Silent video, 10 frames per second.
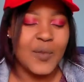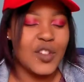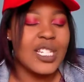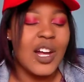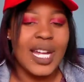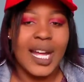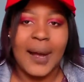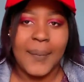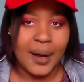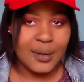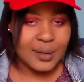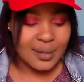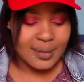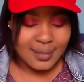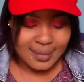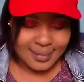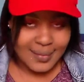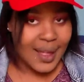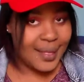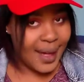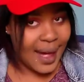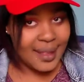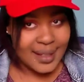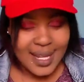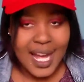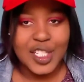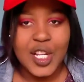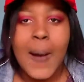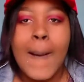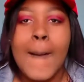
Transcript: I'm not talking about the other touch,